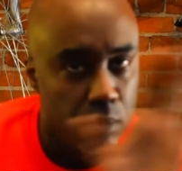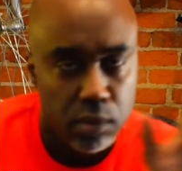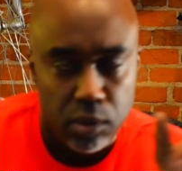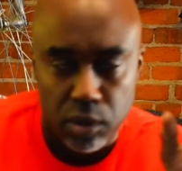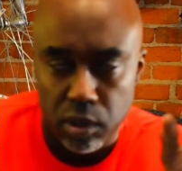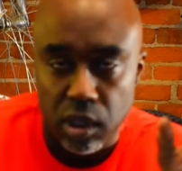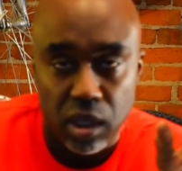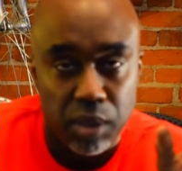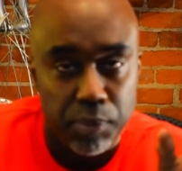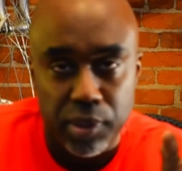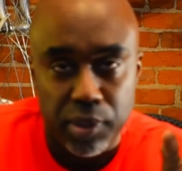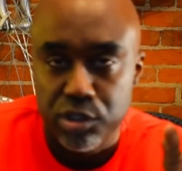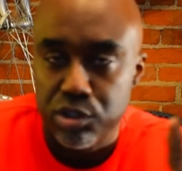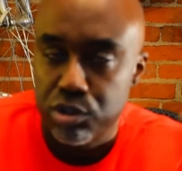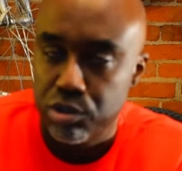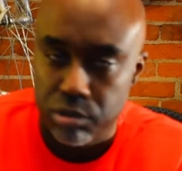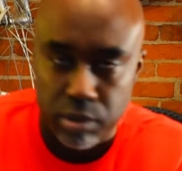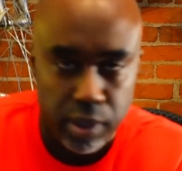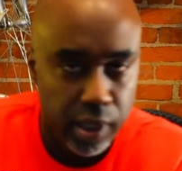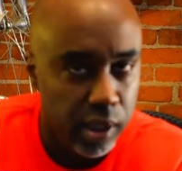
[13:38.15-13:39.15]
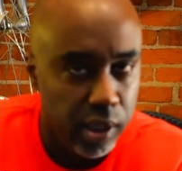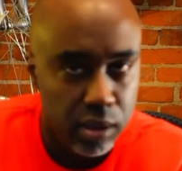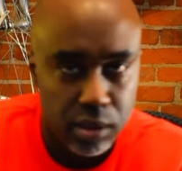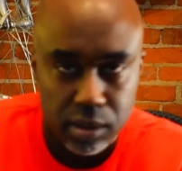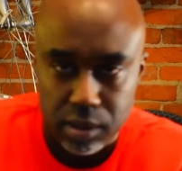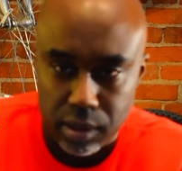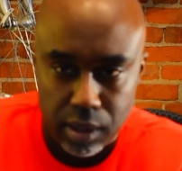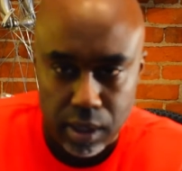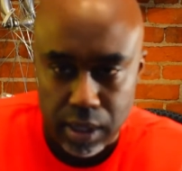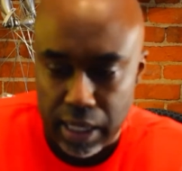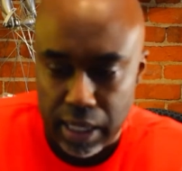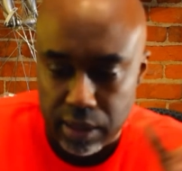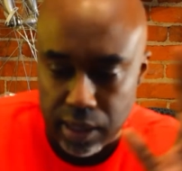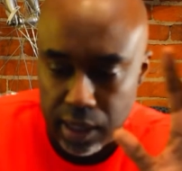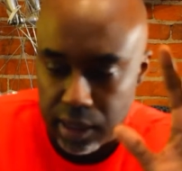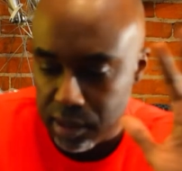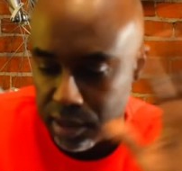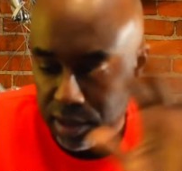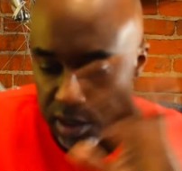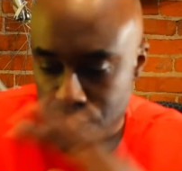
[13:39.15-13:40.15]
you're gonna be straight. And I
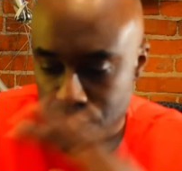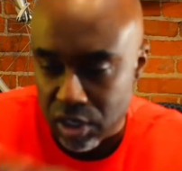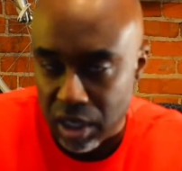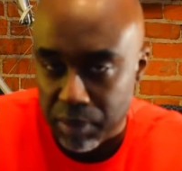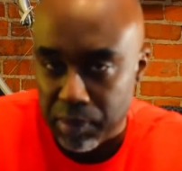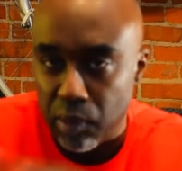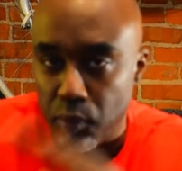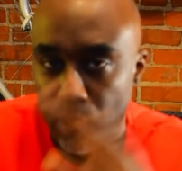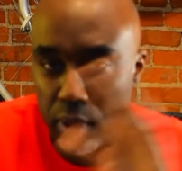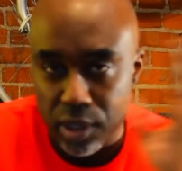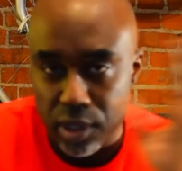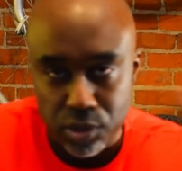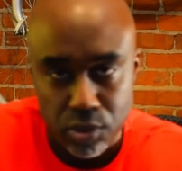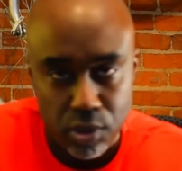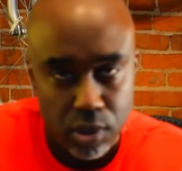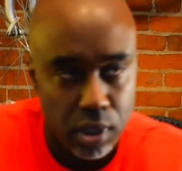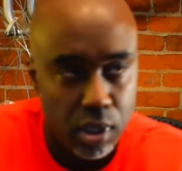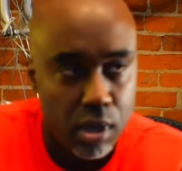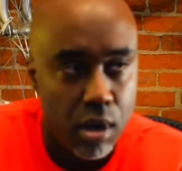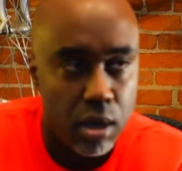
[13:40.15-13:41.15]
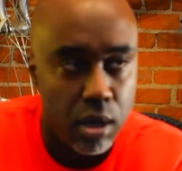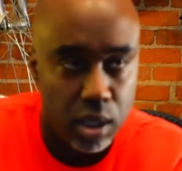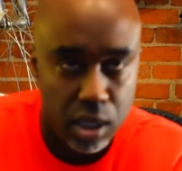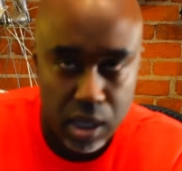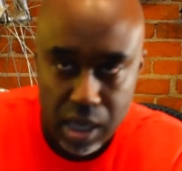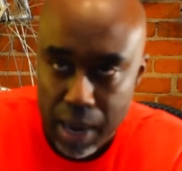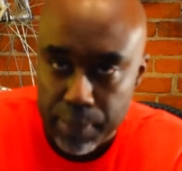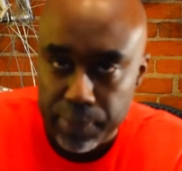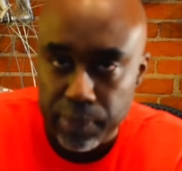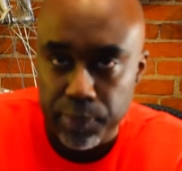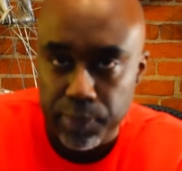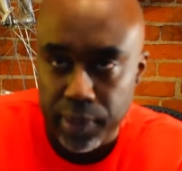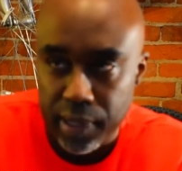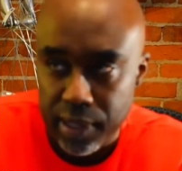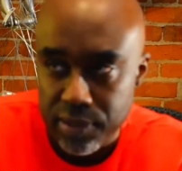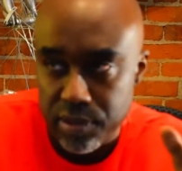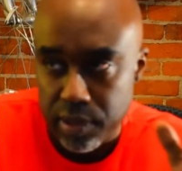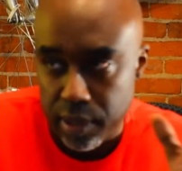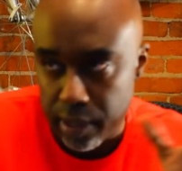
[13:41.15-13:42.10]
think this is gonna be one that's gonna garner compliments,